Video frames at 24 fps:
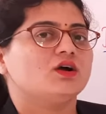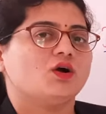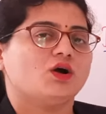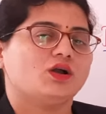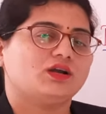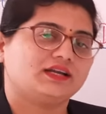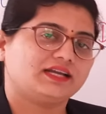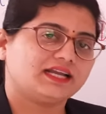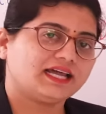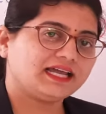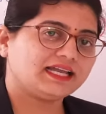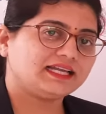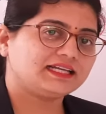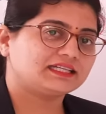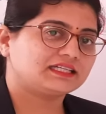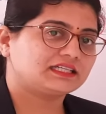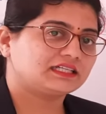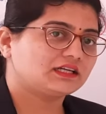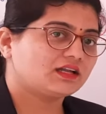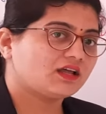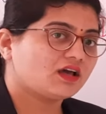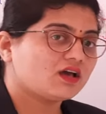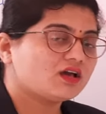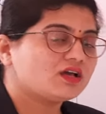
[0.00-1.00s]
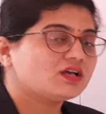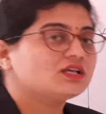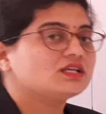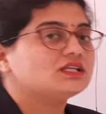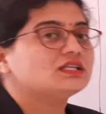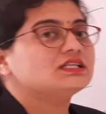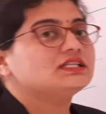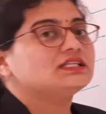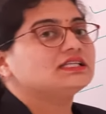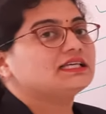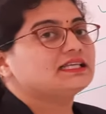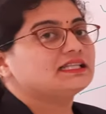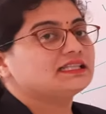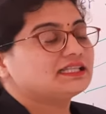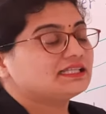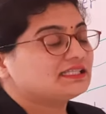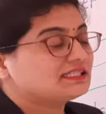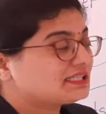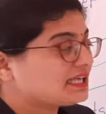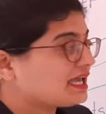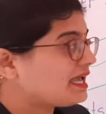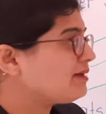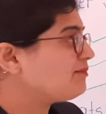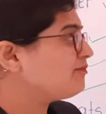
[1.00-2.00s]
Alright. In
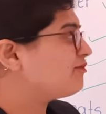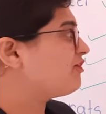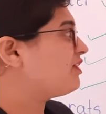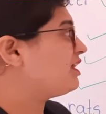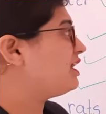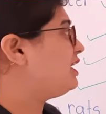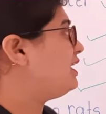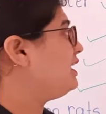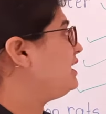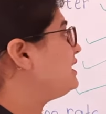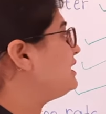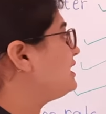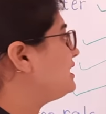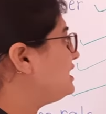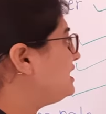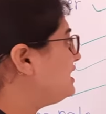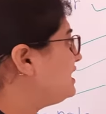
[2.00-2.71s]
the same way,